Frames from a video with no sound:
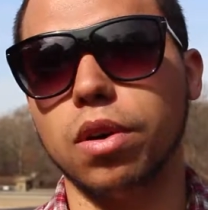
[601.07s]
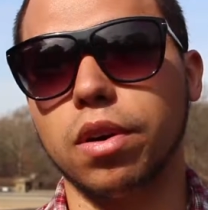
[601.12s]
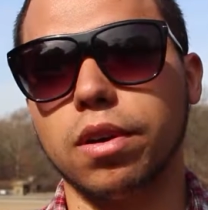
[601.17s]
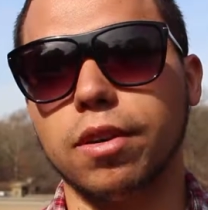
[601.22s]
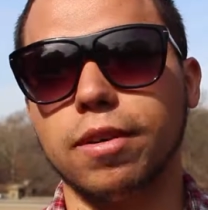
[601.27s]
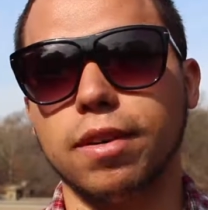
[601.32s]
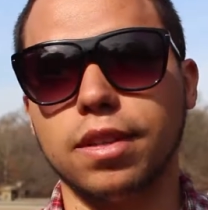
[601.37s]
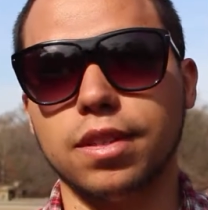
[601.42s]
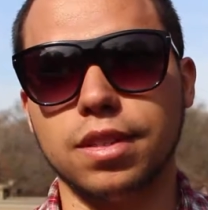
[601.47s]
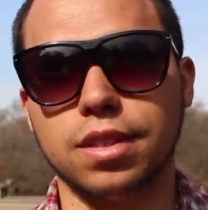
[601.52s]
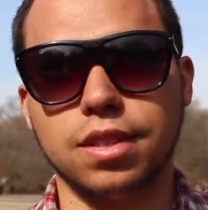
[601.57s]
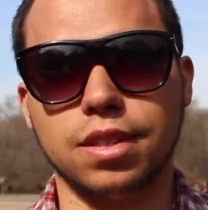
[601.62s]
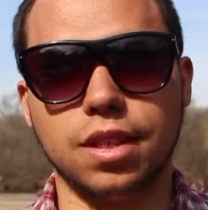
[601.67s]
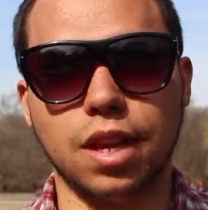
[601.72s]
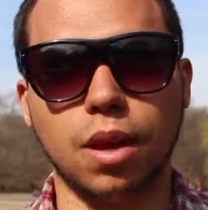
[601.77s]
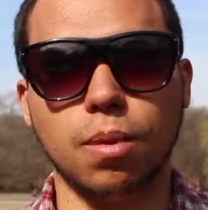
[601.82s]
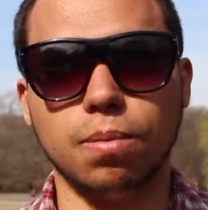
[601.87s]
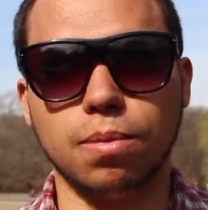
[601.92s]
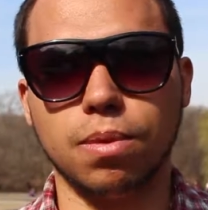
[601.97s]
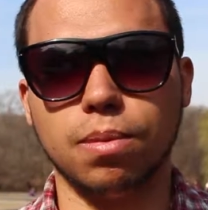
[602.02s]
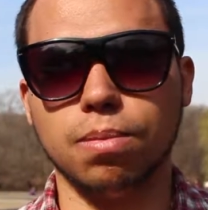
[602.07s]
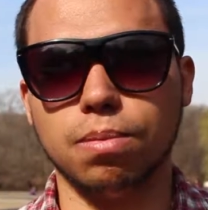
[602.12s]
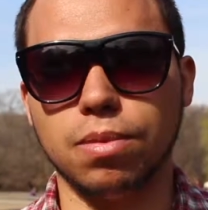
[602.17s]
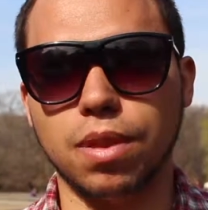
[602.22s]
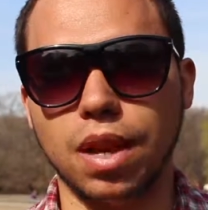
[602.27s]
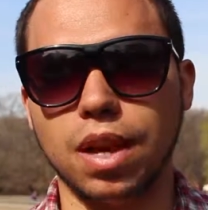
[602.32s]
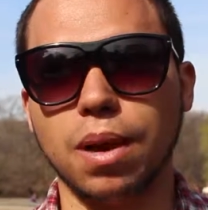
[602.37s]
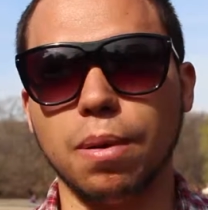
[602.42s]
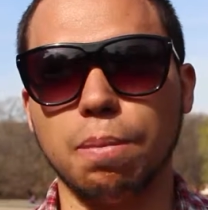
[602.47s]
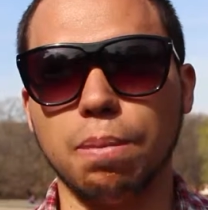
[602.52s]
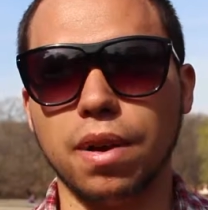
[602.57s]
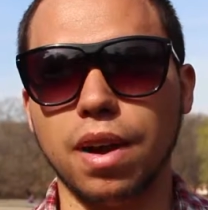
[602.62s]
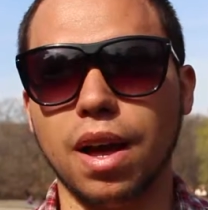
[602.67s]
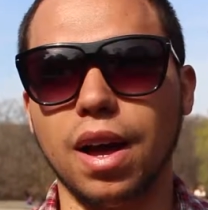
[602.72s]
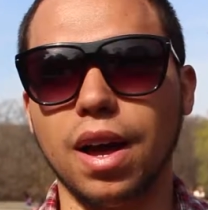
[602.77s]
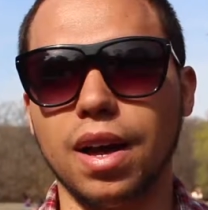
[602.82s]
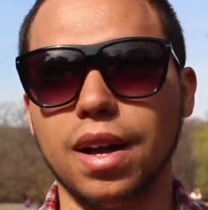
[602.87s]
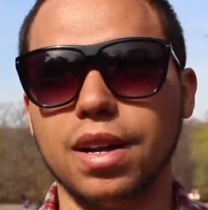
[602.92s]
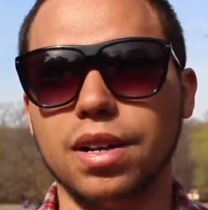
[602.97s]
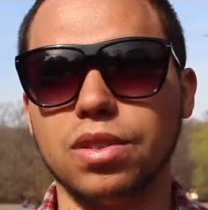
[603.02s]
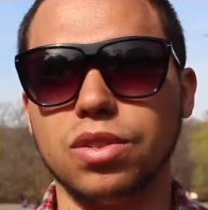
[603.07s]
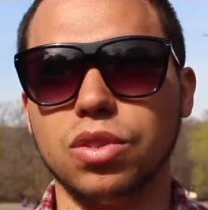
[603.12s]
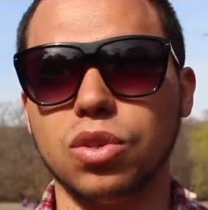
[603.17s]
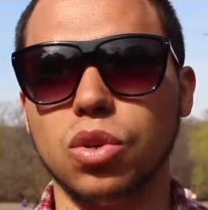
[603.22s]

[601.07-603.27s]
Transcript: And the same thing applies